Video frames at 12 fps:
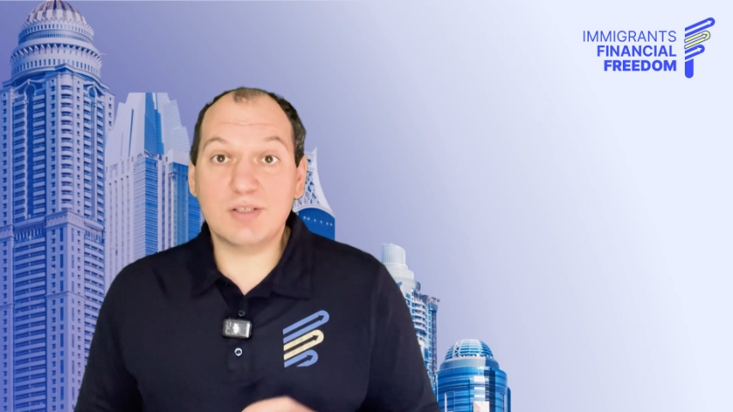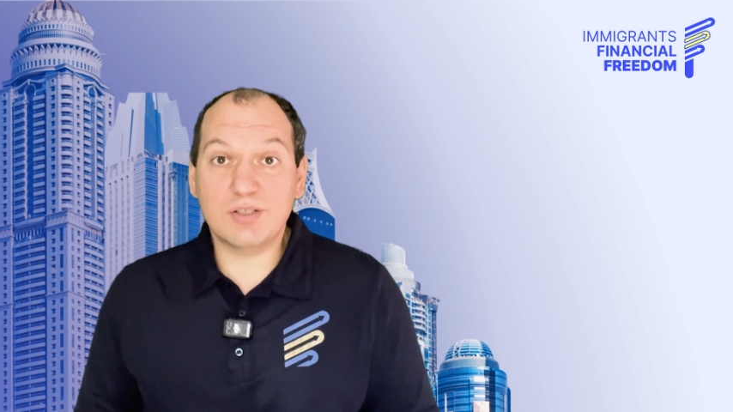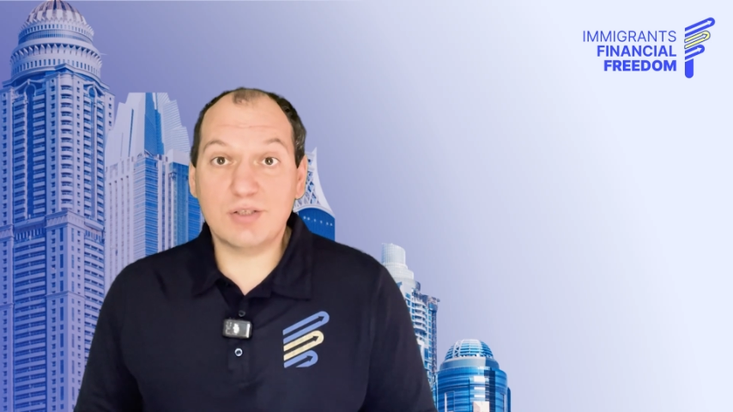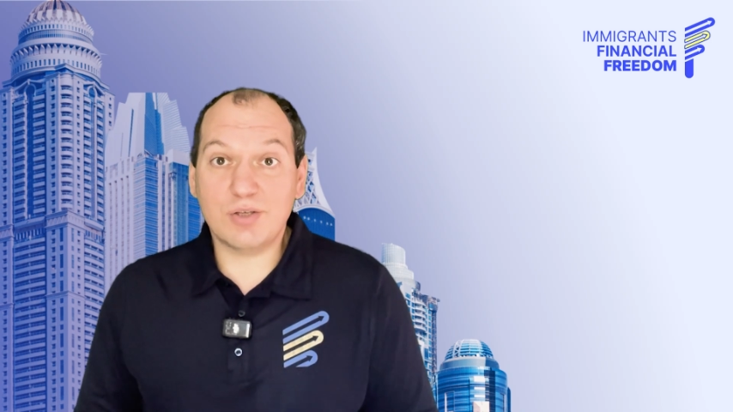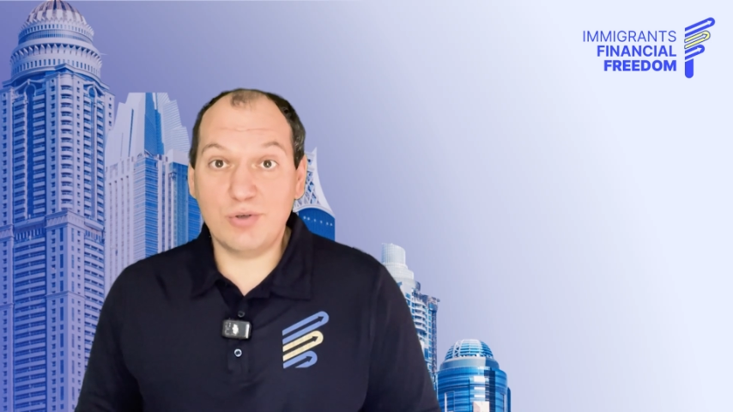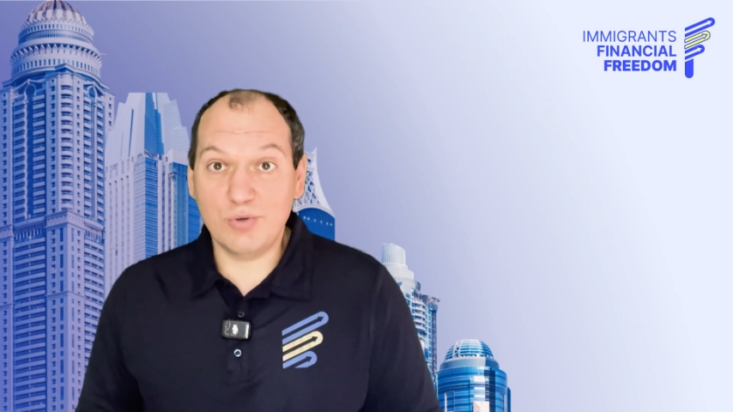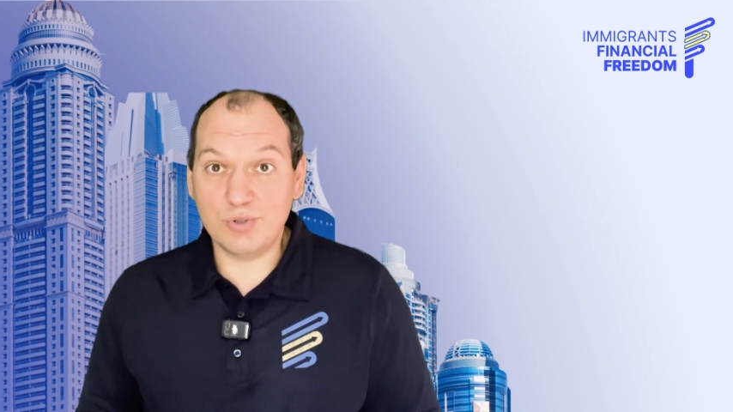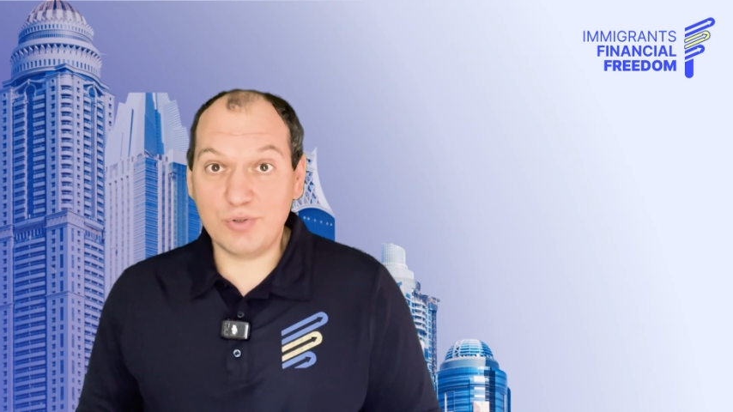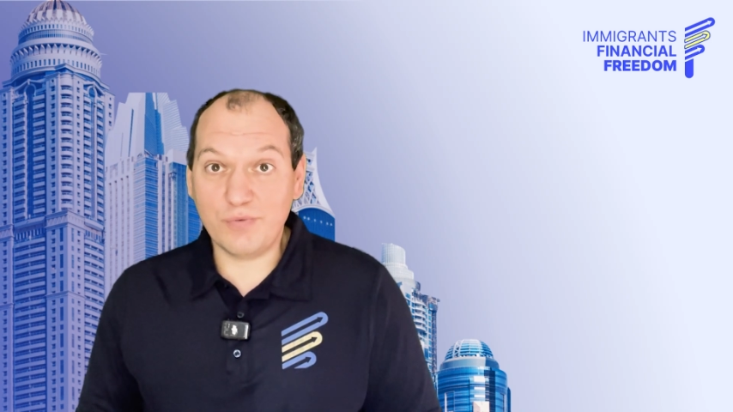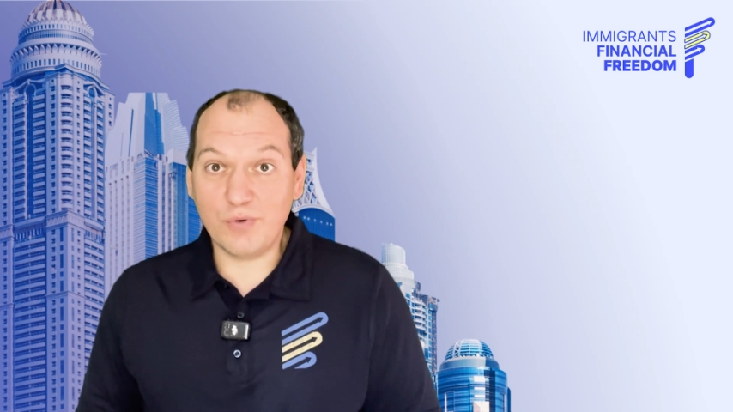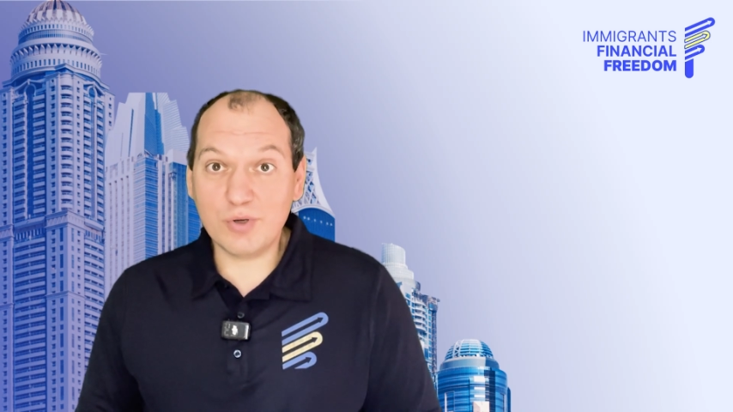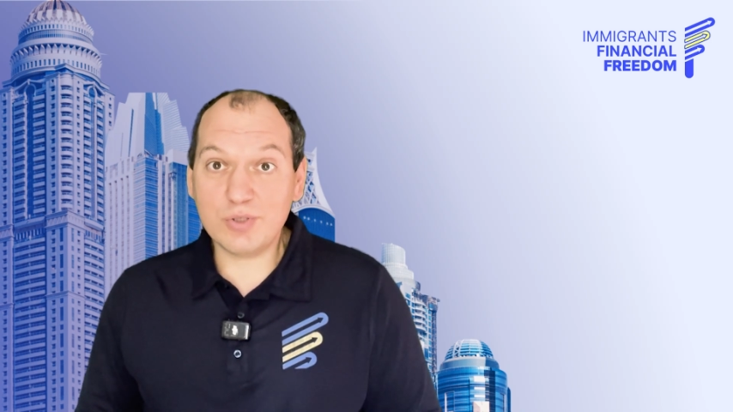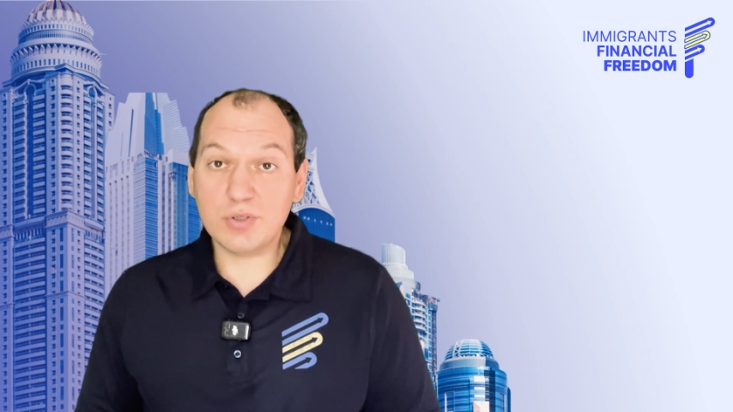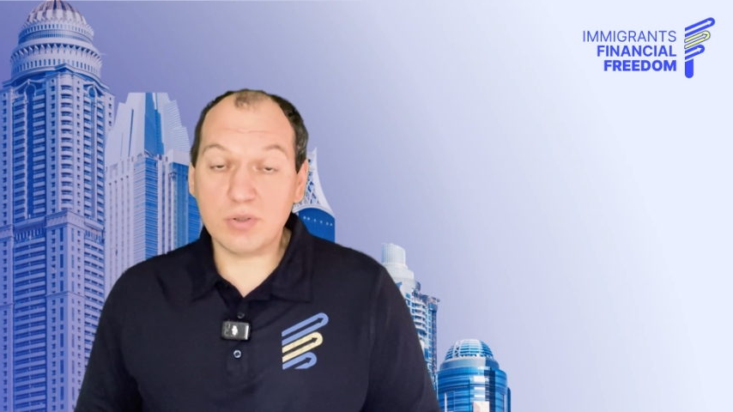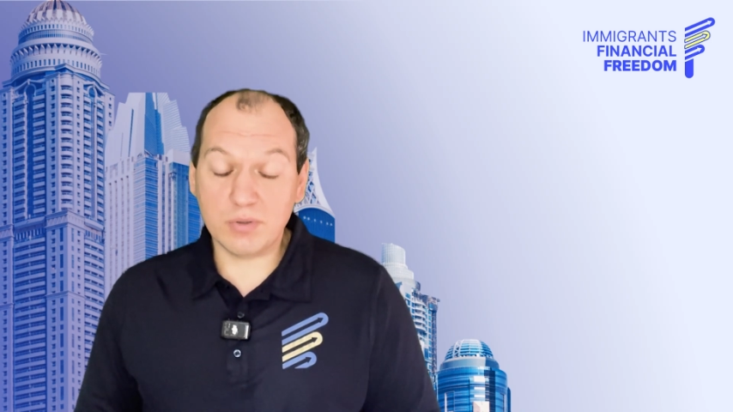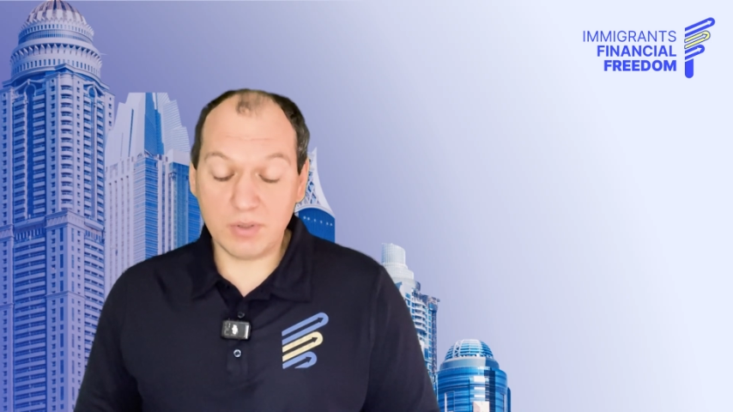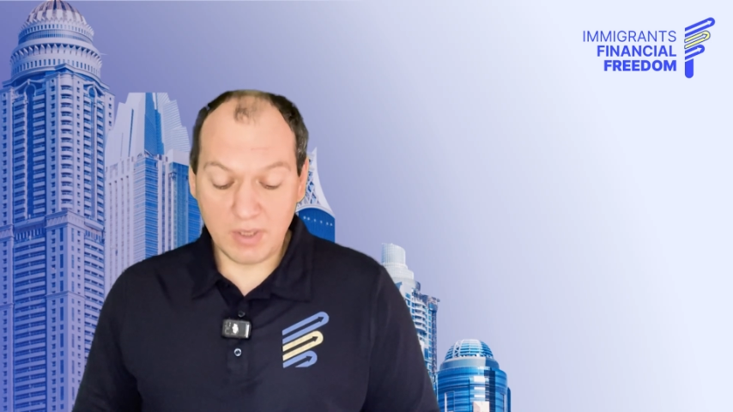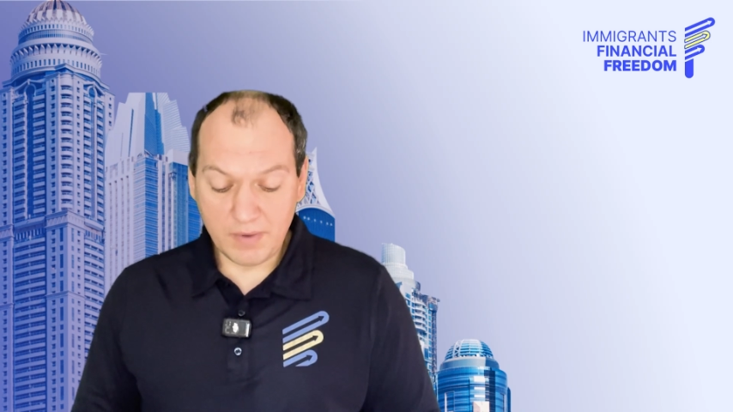this huge
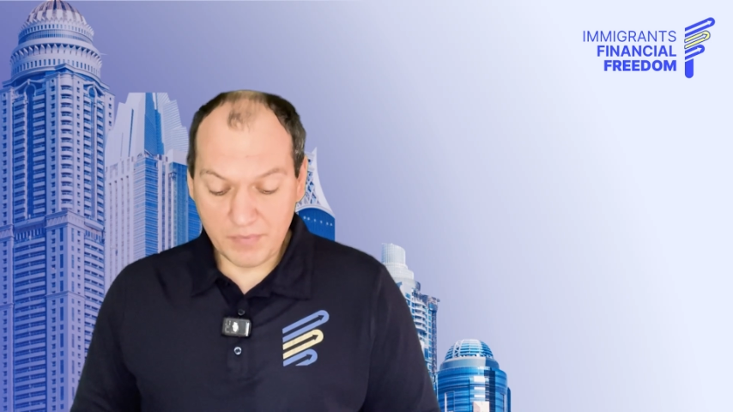fortune.